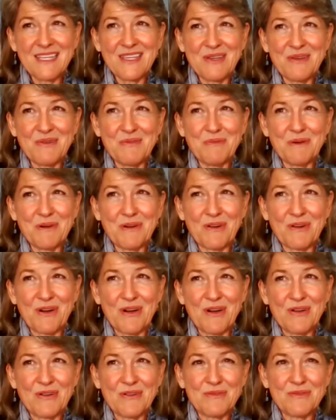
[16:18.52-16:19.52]
you will
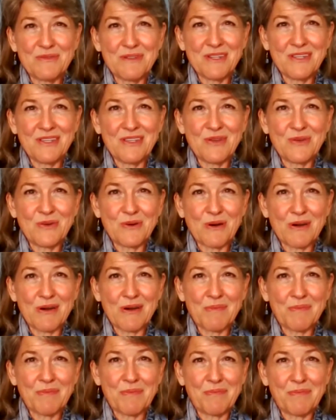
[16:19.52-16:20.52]
own
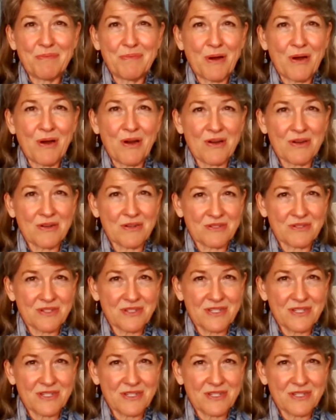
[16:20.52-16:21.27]
your part